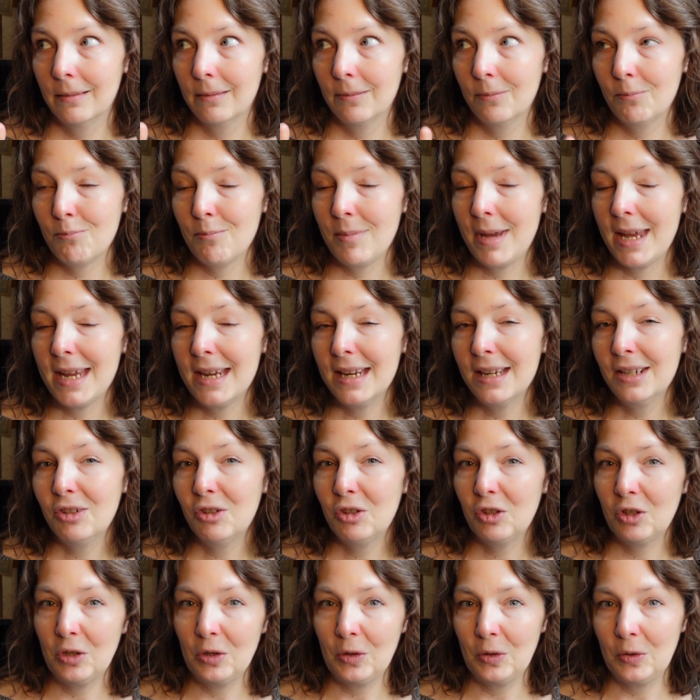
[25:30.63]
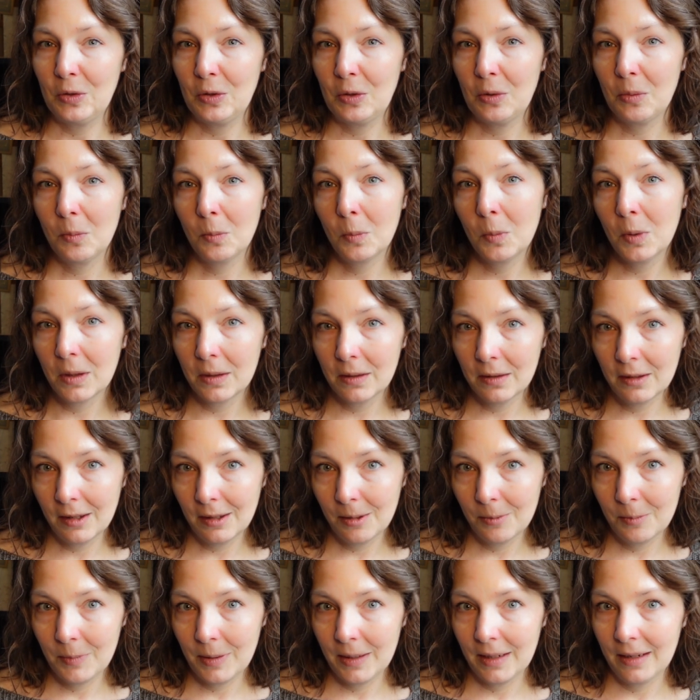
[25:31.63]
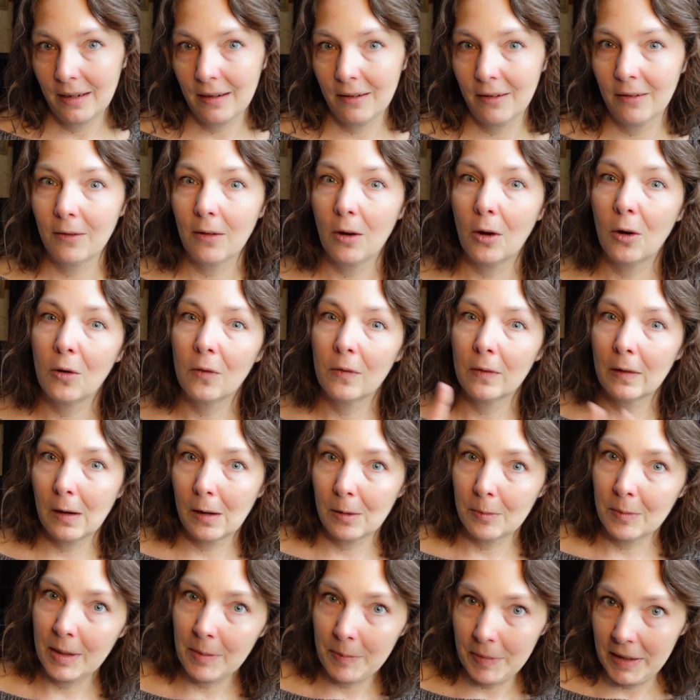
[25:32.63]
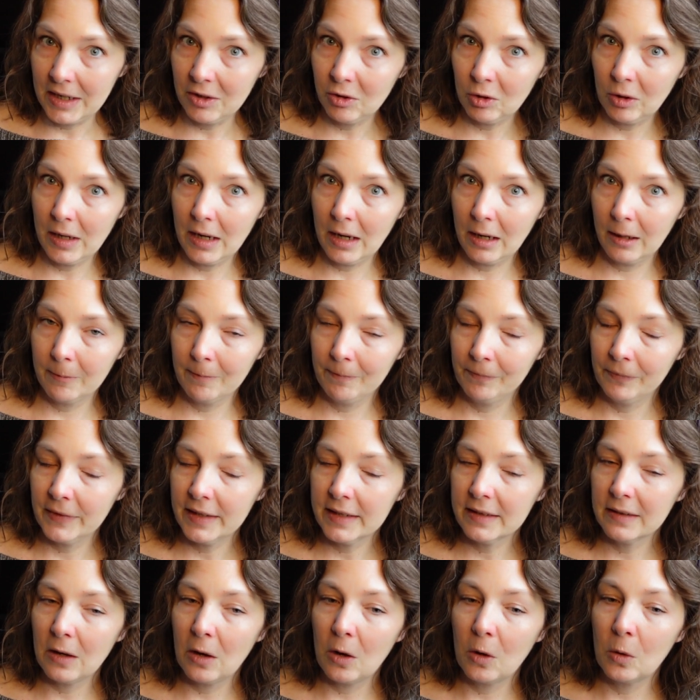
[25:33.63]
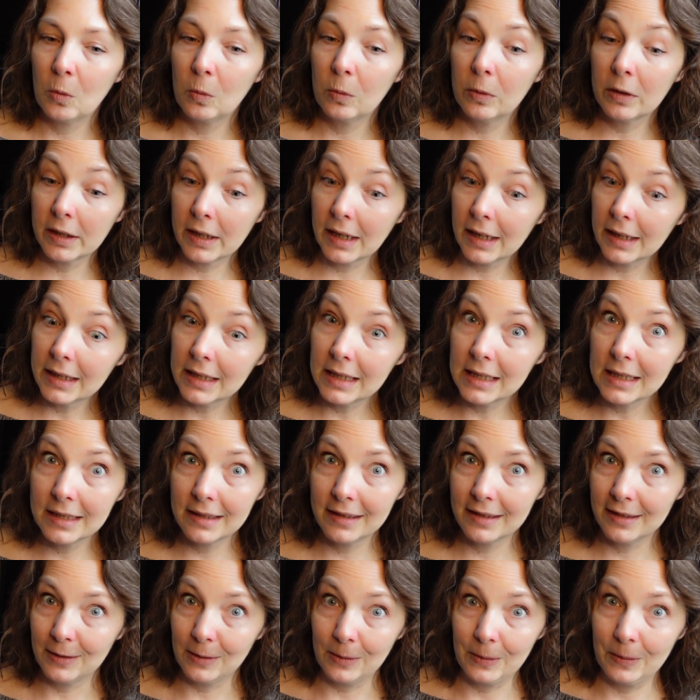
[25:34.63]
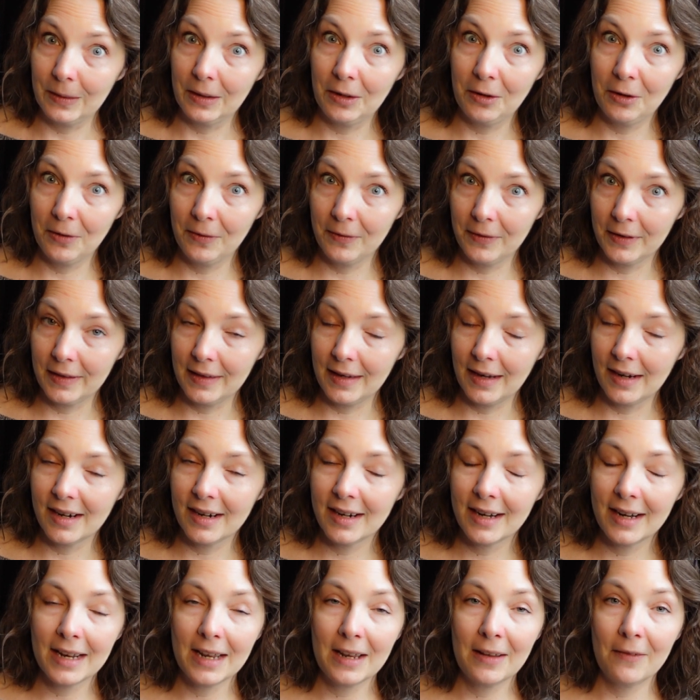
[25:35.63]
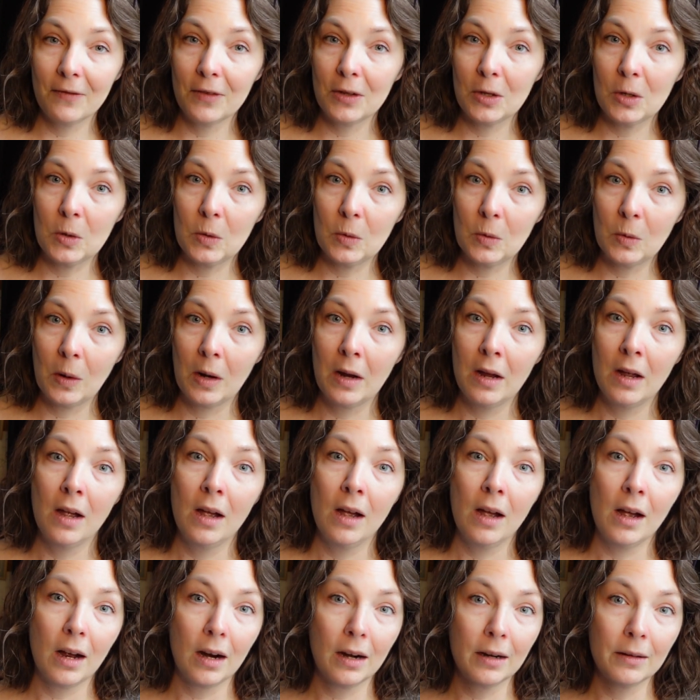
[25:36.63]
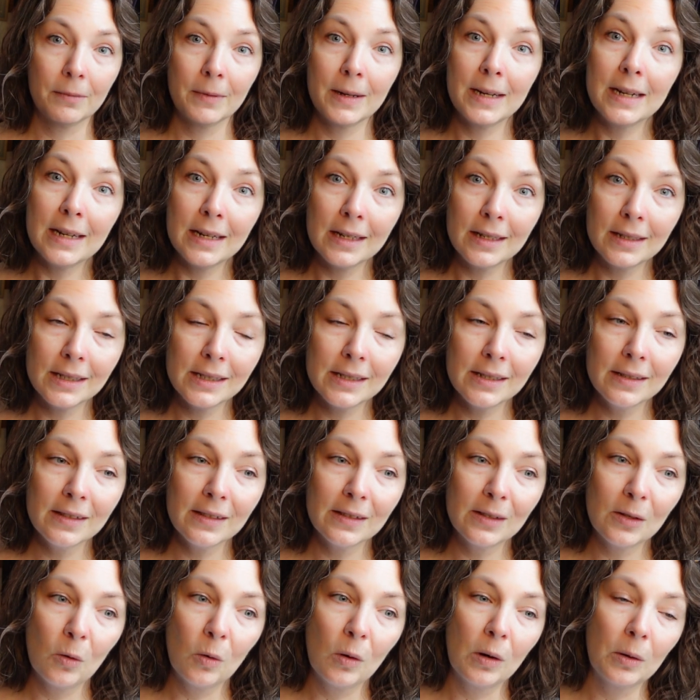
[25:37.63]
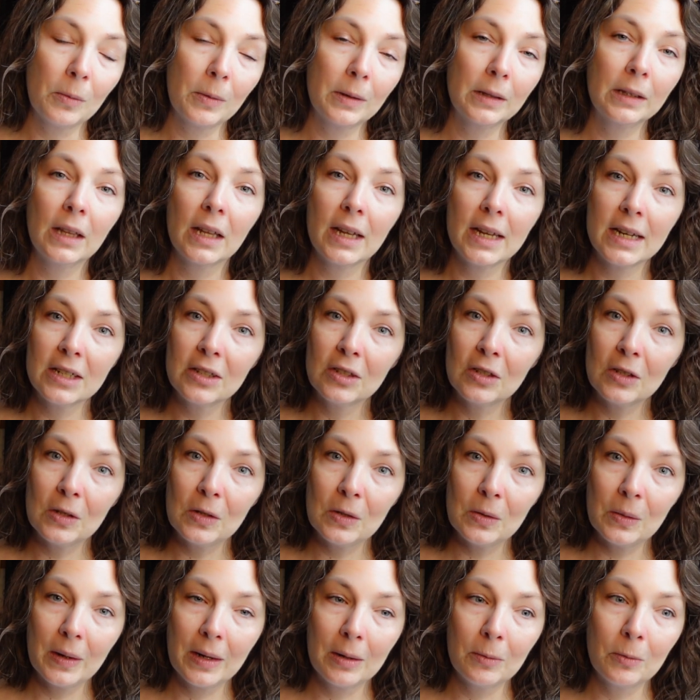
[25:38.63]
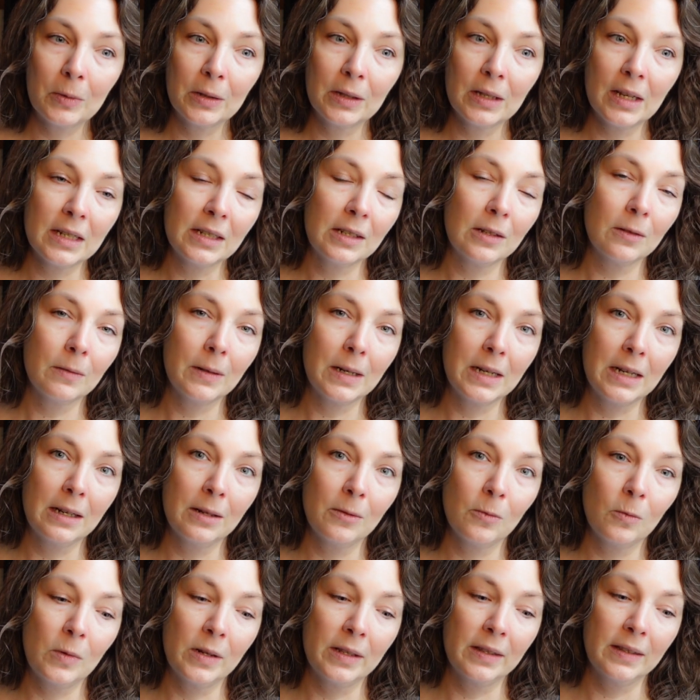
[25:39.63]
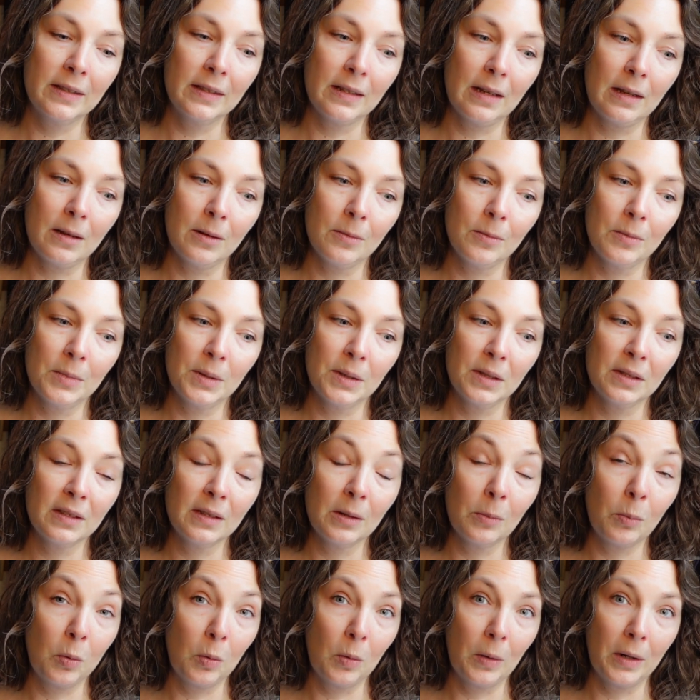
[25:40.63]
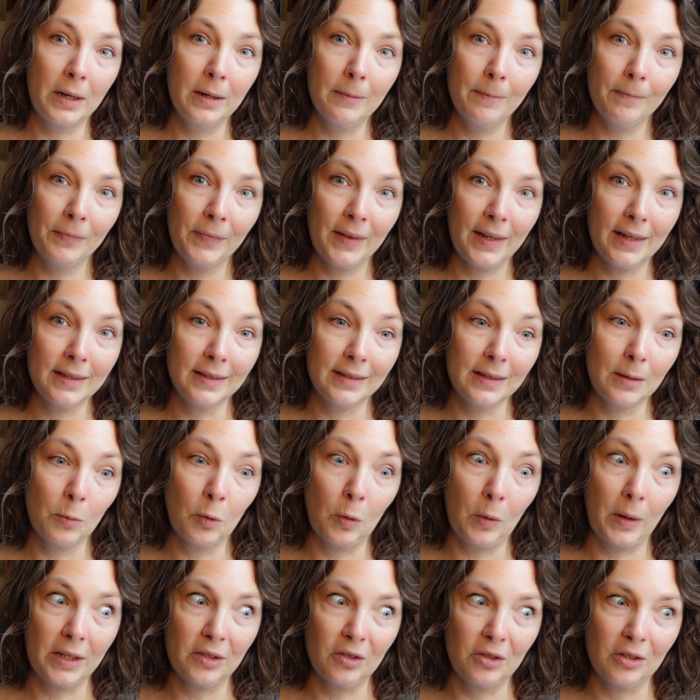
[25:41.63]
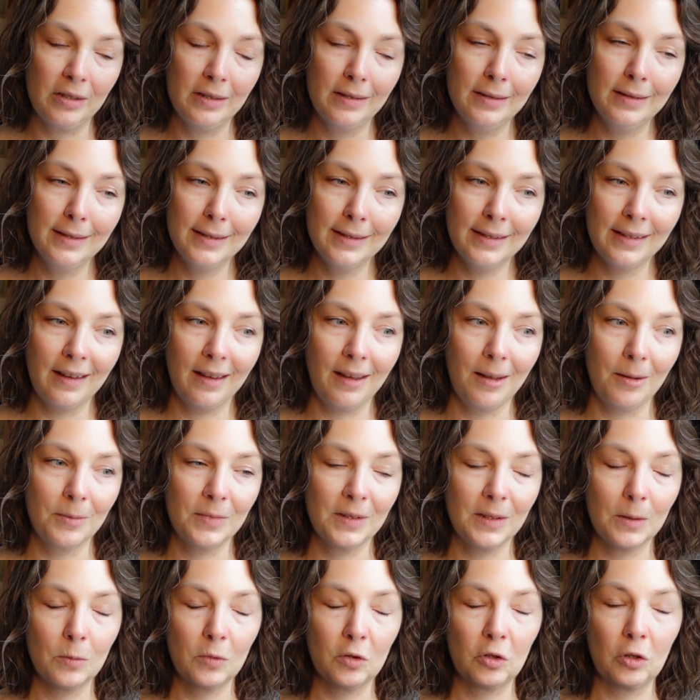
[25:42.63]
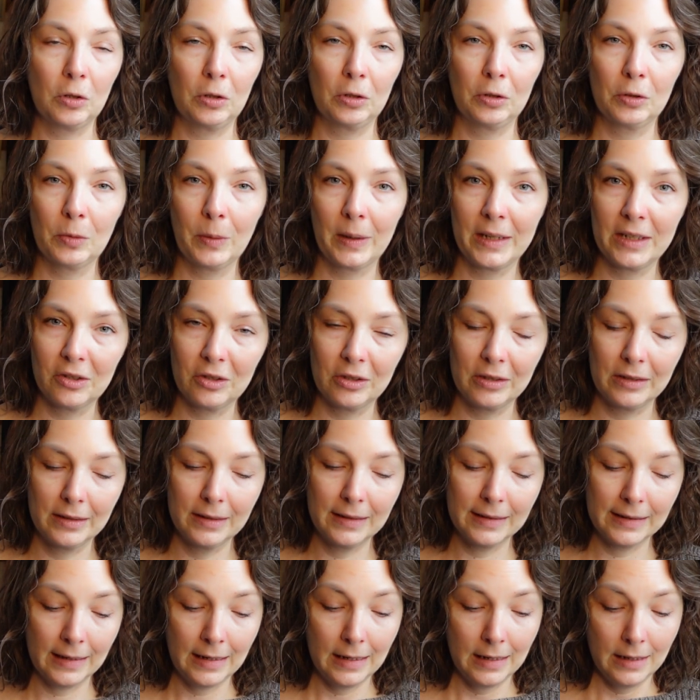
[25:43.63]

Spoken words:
May-June book club pick over on my Patreon. So we're getting into it over there. If you are reading this or would like to read it with some support and some questions, some journal questions,